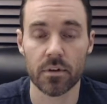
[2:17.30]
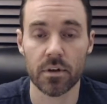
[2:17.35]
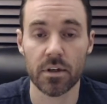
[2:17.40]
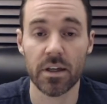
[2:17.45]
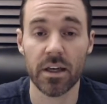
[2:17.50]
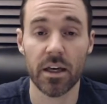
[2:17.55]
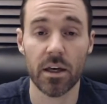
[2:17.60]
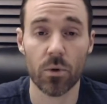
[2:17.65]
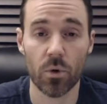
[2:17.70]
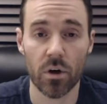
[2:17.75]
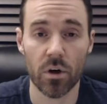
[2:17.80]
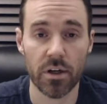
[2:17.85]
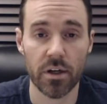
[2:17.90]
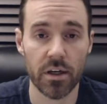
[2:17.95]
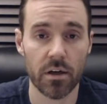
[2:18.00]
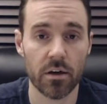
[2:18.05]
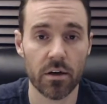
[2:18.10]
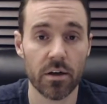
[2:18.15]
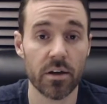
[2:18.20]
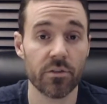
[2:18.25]
Keyword
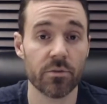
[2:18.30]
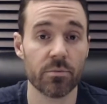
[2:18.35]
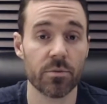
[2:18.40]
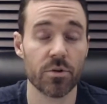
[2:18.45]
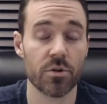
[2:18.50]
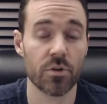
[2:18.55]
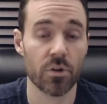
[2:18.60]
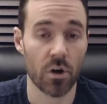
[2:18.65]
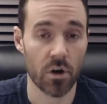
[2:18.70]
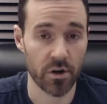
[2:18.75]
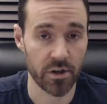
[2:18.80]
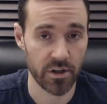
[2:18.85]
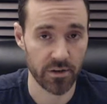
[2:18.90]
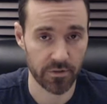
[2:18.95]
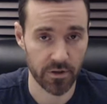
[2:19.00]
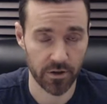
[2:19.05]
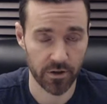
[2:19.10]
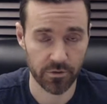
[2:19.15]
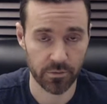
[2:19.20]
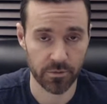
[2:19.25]
here is majority of
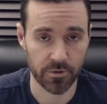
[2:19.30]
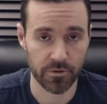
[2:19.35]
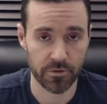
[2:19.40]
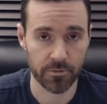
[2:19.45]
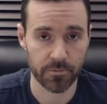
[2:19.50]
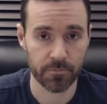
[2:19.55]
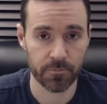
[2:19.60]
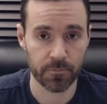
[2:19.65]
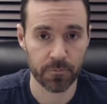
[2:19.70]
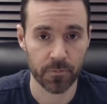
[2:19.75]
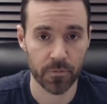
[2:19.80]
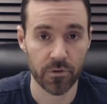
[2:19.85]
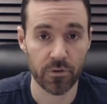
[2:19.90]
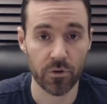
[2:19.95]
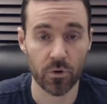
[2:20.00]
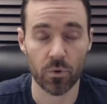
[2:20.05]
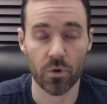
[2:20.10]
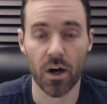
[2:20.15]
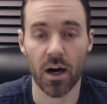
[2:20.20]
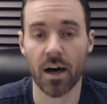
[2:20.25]
customers.
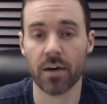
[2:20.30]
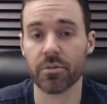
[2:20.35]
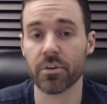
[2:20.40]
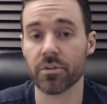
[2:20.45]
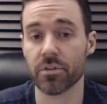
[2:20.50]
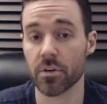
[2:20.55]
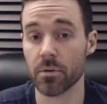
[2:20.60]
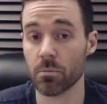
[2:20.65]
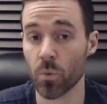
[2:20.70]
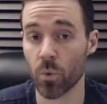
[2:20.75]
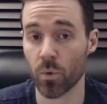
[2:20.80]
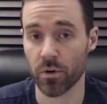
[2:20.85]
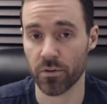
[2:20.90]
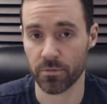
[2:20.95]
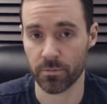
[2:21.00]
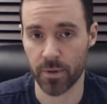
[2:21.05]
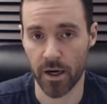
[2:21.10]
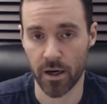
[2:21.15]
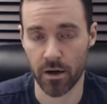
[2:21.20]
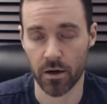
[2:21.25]
So obviously more is
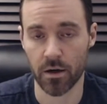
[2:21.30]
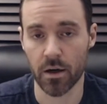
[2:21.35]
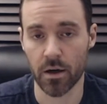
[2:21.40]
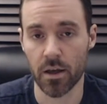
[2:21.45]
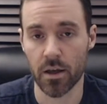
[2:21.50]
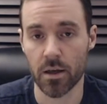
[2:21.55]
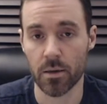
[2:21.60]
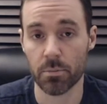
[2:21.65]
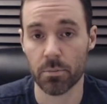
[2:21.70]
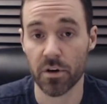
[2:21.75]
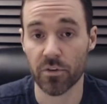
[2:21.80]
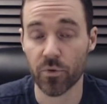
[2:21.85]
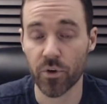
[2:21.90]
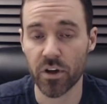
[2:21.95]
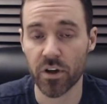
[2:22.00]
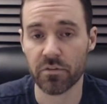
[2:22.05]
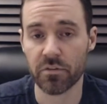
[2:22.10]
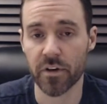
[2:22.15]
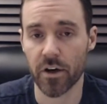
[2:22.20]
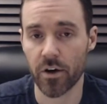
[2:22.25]
better, but if we
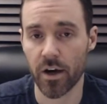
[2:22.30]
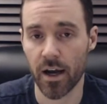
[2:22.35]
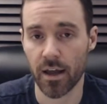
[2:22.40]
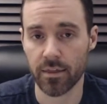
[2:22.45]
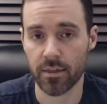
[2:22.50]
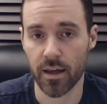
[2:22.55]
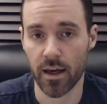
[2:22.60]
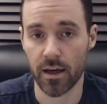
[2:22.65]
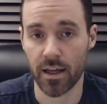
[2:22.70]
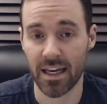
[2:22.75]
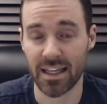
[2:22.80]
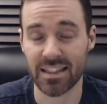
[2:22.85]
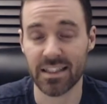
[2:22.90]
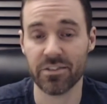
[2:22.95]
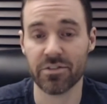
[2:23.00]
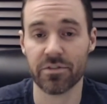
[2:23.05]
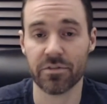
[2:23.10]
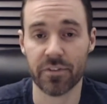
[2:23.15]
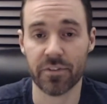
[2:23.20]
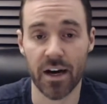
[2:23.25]
can figure out that at
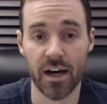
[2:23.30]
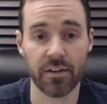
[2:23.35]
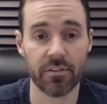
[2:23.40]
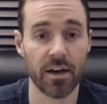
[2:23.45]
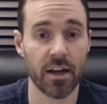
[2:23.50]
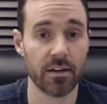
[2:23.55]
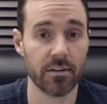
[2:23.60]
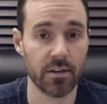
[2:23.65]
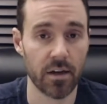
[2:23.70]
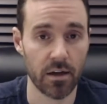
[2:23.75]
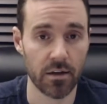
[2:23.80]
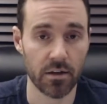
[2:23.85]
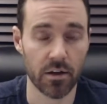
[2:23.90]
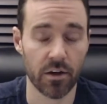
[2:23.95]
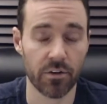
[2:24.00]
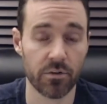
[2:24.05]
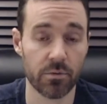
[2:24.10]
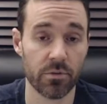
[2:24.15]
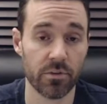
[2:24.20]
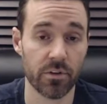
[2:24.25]
least 5 out of 10
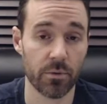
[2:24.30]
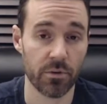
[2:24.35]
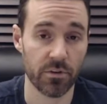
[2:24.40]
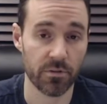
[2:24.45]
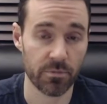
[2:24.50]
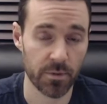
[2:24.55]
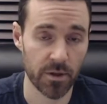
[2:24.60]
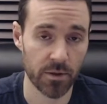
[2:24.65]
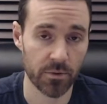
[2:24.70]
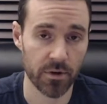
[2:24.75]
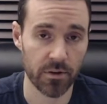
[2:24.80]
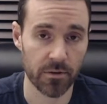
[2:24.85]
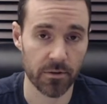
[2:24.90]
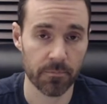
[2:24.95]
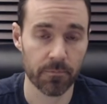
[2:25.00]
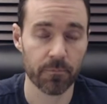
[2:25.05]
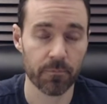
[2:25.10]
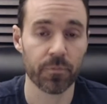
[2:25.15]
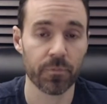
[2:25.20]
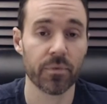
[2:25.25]
customers that we speak with
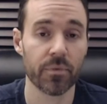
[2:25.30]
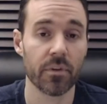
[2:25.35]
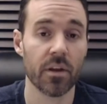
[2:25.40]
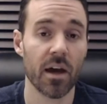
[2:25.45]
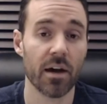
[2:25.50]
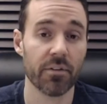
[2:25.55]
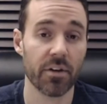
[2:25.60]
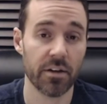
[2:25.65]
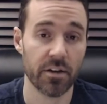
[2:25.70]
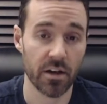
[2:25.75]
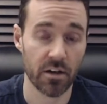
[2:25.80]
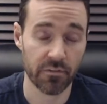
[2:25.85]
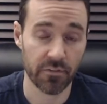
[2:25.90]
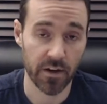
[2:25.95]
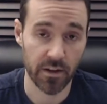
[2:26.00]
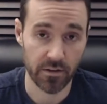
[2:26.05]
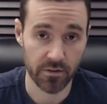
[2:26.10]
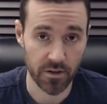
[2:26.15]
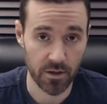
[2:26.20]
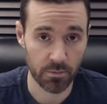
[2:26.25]
have
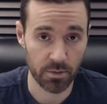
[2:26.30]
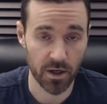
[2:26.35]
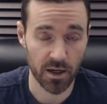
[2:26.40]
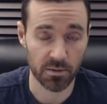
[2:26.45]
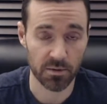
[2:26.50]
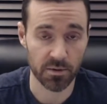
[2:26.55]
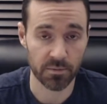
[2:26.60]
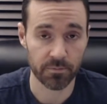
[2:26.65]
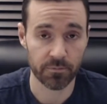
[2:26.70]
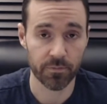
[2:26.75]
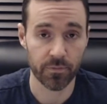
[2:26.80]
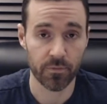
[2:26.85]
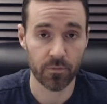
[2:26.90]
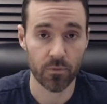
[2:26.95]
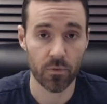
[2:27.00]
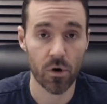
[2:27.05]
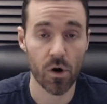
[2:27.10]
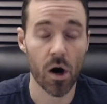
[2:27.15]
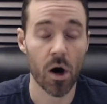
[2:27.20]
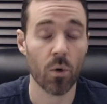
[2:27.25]
identified the same problem,
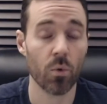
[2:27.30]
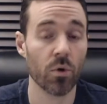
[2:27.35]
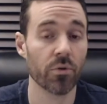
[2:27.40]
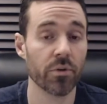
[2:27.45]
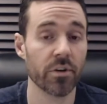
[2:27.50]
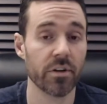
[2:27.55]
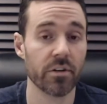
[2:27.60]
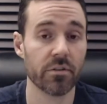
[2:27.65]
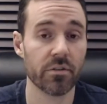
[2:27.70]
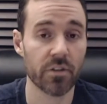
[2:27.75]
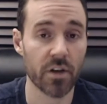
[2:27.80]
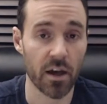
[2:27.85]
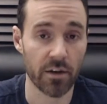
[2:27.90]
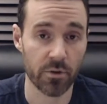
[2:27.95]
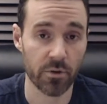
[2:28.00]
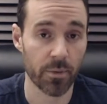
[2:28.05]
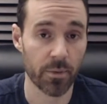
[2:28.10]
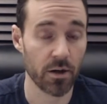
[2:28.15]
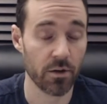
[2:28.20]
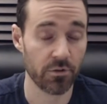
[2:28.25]
are willing to solve
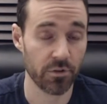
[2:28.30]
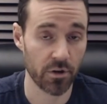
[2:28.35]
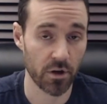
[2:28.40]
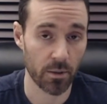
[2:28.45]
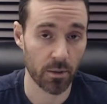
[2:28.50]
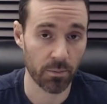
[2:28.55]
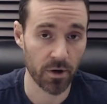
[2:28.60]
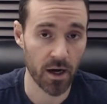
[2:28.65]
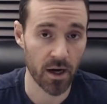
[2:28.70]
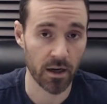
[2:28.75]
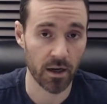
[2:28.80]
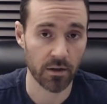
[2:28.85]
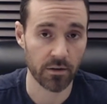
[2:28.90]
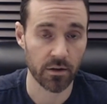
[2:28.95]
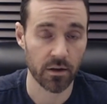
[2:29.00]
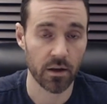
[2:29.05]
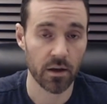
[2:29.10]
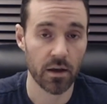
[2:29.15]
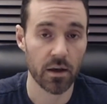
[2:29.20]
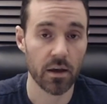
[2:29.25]
it by using our product,
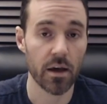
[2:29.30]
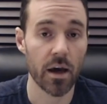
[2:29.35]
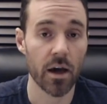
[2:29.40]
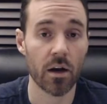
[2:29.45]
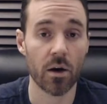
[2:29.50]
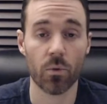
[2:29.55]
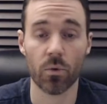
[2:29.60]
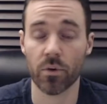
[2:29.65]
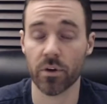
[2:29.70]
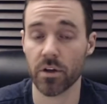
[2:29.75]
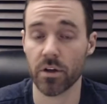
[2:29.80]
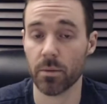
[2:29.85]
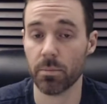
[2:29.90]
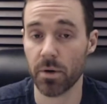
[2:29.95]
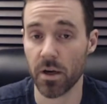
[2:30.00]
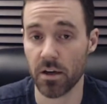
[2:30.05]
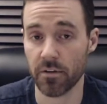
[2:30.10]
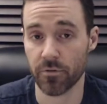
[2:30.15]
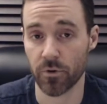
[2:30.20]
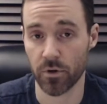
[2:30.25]
and are willing to
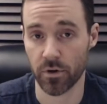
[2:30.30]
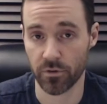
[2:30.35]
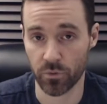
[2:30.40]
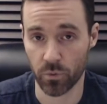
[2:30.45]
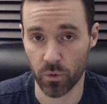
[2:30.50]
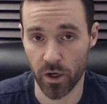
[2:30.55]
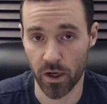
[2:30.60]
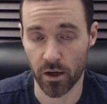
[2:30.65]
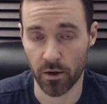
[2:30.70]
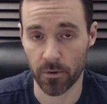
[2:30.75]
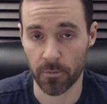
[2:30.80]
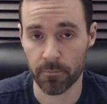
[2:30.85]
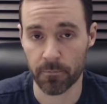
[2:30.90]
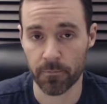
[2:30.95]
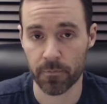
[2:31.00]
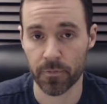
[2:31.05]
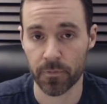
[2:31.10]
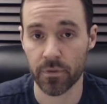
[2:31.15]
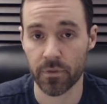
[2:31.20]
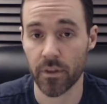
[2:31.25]
pay for it as well,
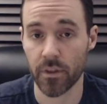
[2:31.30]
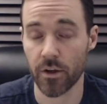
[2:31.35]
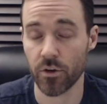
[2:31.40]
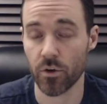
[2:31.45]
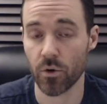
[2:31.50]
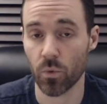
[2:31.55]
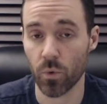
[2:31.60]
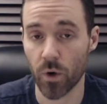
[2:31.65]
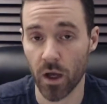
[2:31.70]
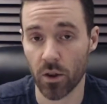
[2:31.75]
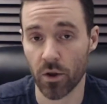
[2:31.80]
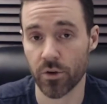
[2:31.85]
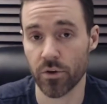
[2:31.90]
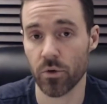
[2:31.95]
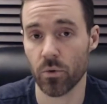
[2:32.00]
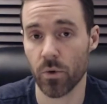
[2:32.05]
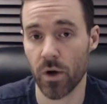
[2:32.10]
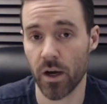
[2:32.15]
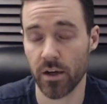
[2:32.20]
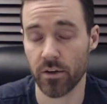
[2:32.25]
then you're well on
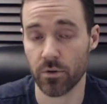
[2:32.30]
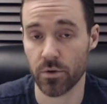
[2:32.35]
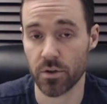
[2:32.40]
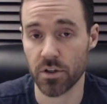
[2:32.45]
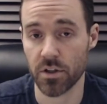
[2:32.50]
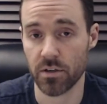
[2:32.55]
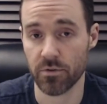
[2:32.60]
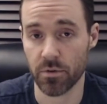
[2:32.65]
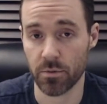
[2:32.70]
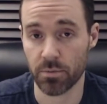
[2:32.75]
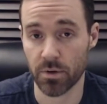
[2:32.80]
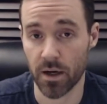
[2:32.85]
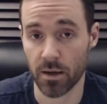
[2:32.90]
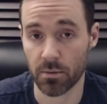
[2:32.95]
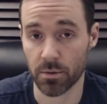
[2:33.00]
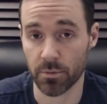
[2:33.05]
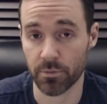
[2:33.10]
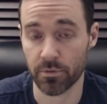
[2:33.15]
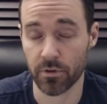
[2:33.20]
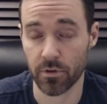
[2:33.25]
your way to achieving
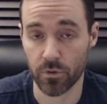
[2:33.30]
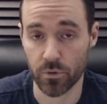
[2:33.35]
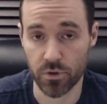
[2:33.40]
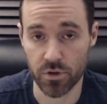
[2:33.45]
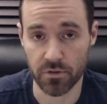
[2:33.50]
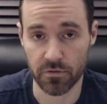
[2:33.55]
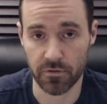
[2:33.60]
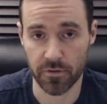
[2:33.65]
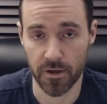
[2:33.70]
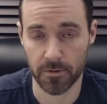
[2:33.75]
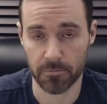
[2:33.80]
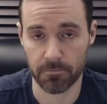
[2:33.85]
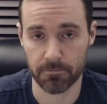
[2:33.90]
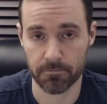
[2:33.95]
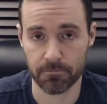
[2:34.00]
problem-solution fit.